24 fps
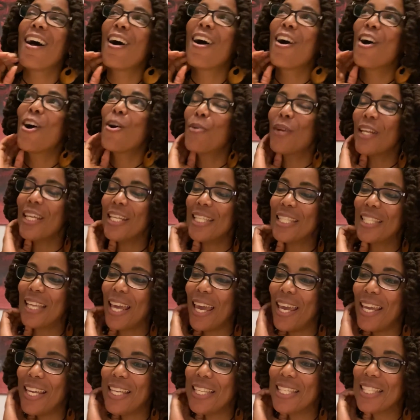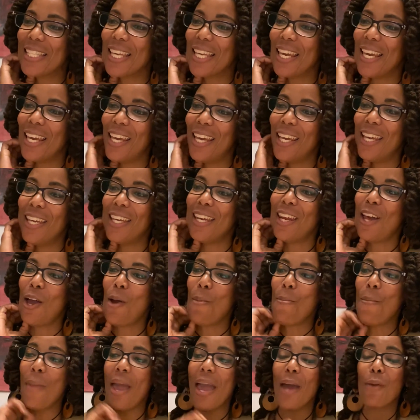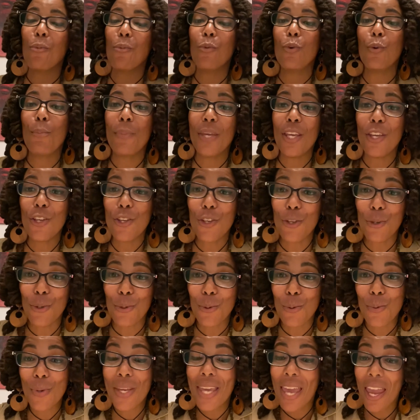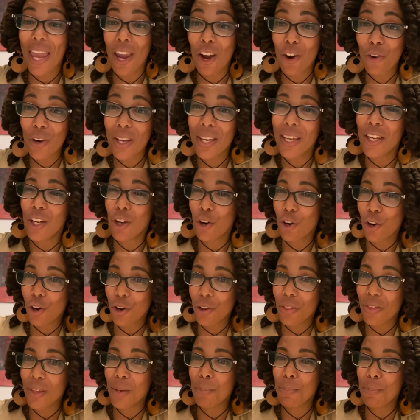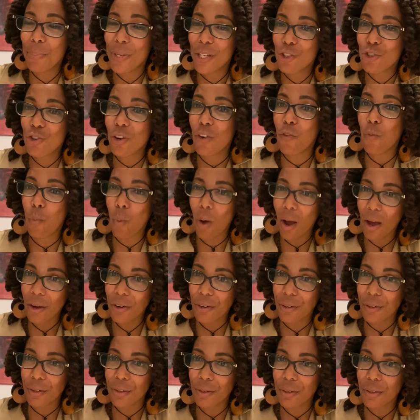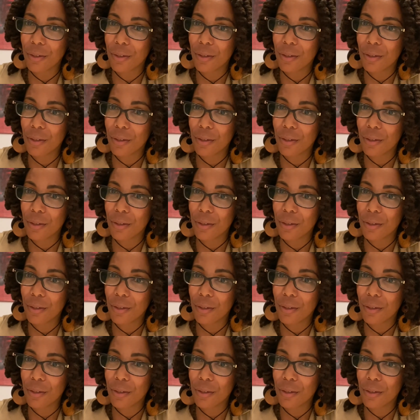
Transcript: what did he say? He said, a man will meet you carrying an earthen pitcher of water.